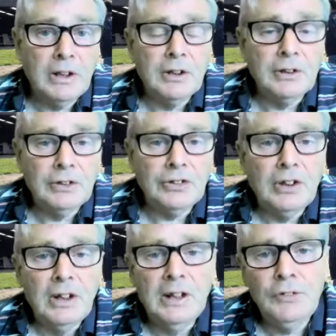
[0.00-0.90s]

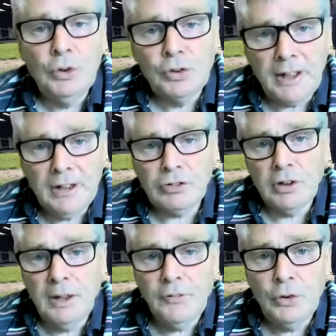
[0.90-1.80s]
because if you
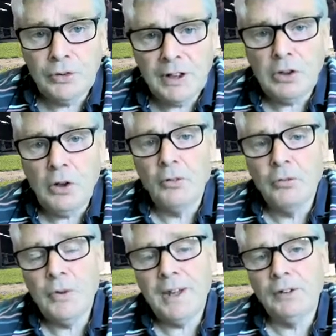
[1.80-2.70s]
take
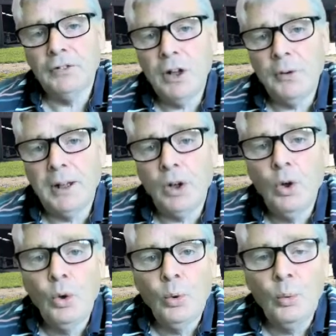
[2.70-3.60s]
off without
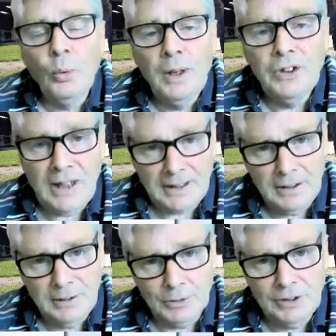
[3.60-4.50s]
knowing
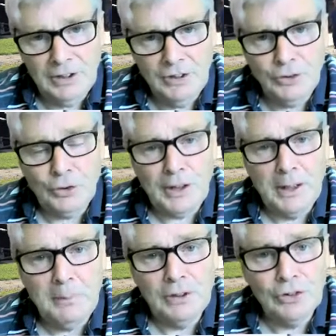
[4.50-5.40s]
exactly what it is
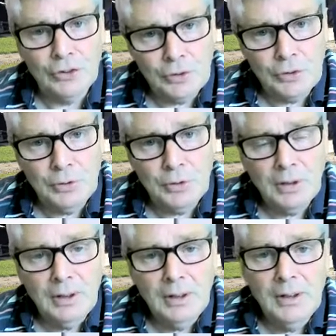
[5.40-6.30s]
you're aiming to
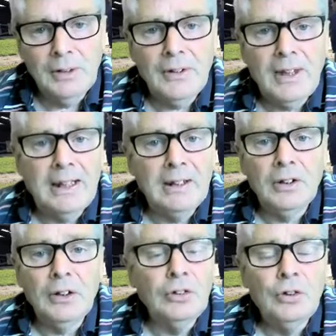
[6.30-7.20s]
do,
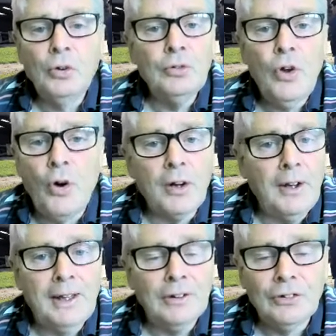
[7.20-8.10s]
then you're
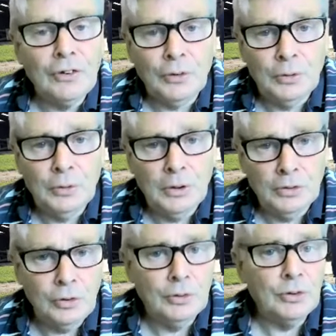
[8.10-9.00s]
not going
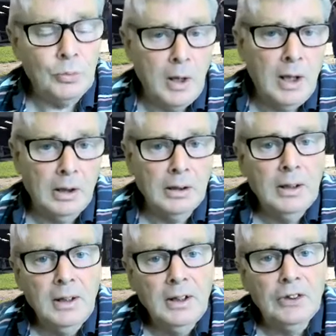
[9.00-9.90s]
to do as
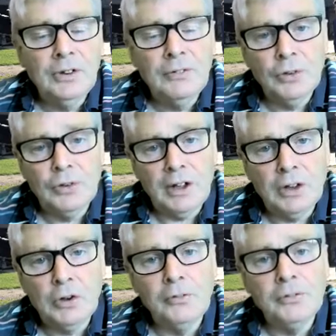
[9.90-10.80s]
well as if you
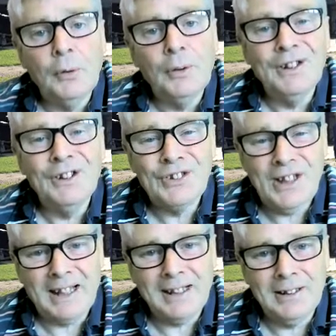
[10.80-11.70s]
take off knowing
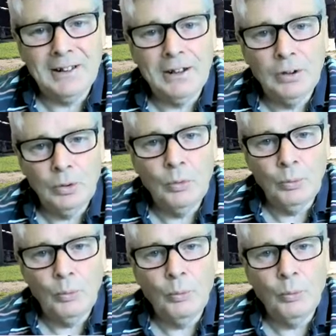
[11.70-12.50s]
exactly